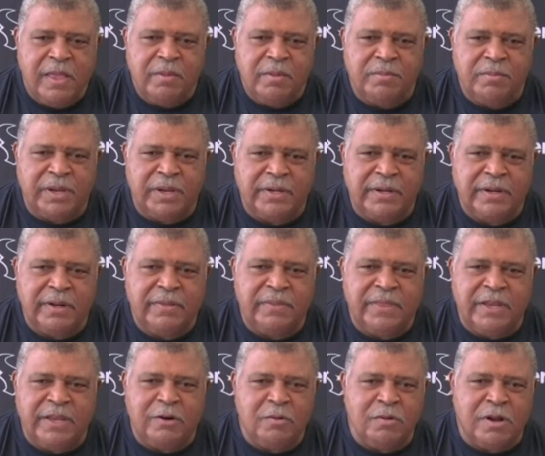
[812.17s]
but
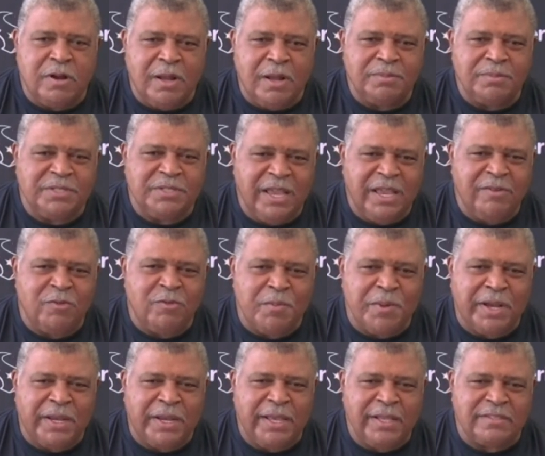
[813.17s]
they don't come to
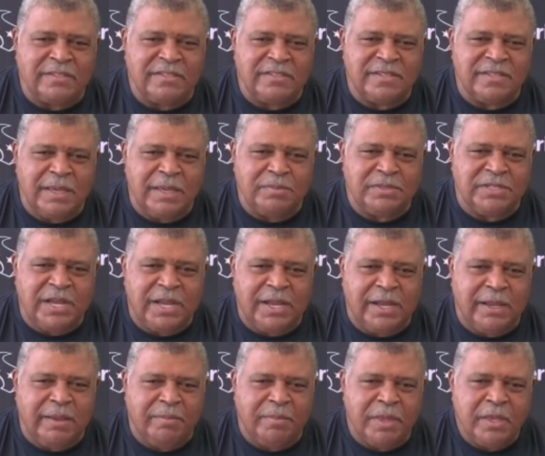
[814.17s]
everybody at the same
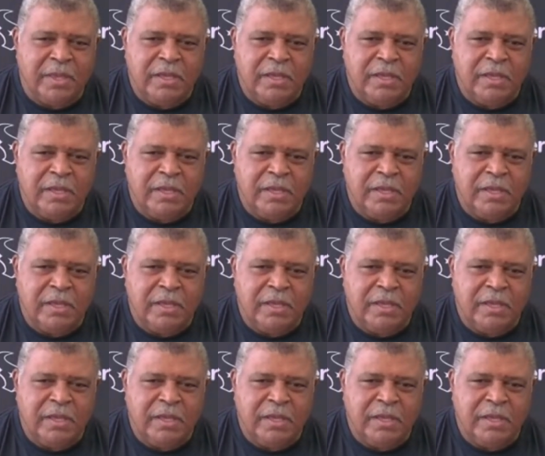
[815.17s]
time.